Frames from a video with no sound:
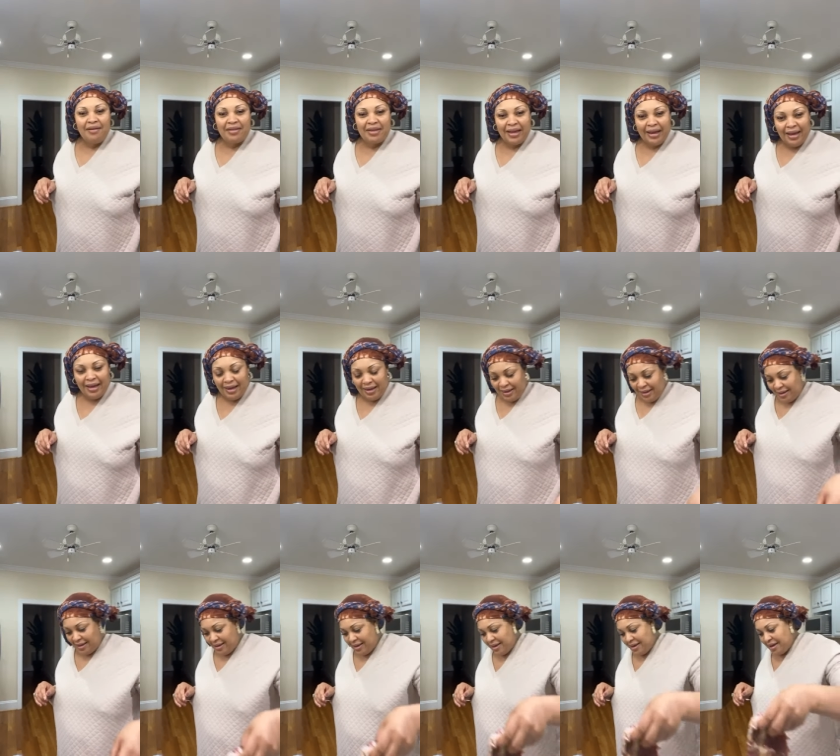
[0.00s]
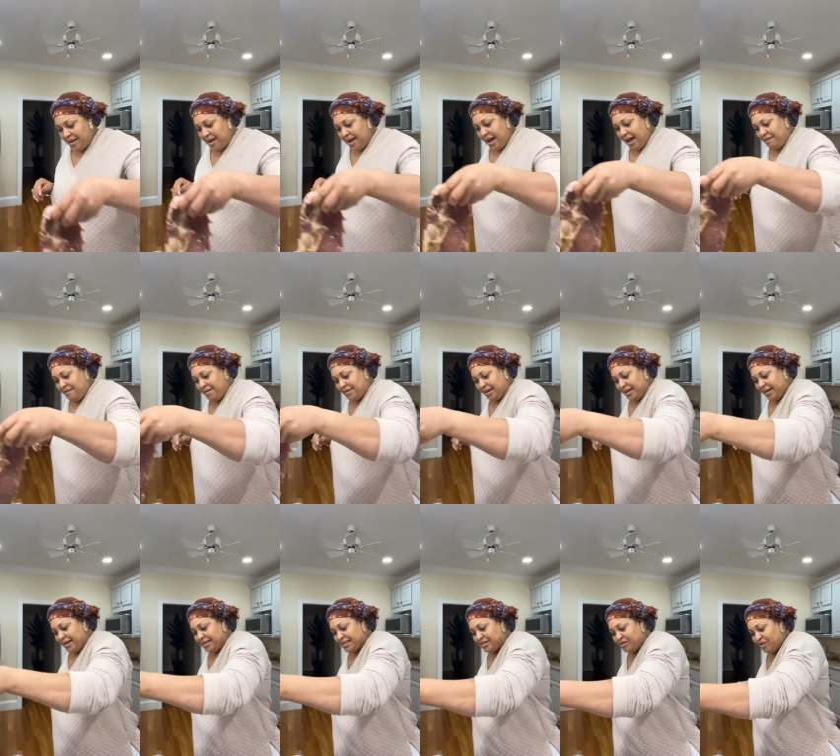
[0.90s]
everything,
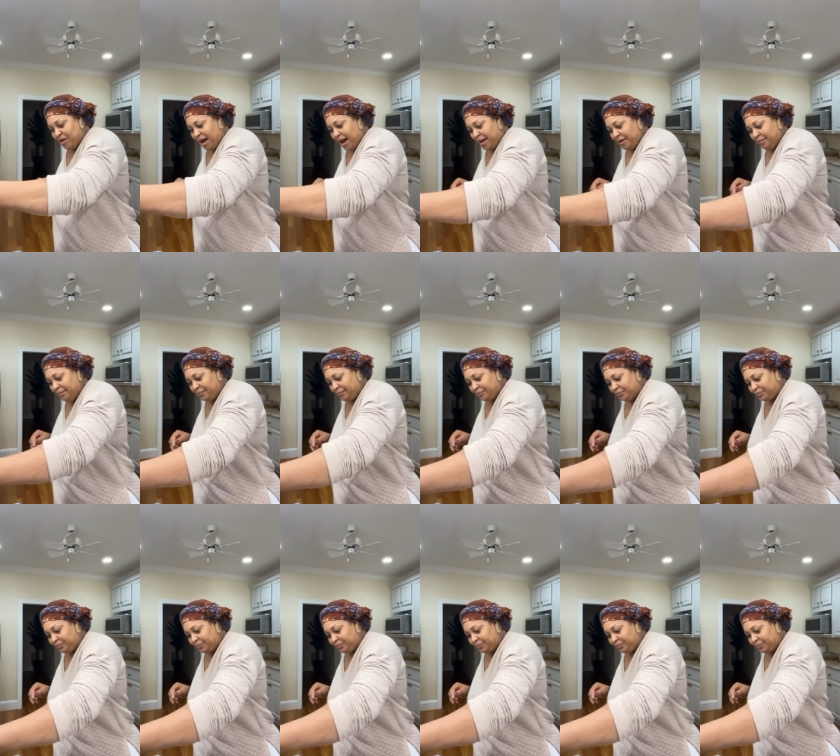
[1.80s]
everything is dry.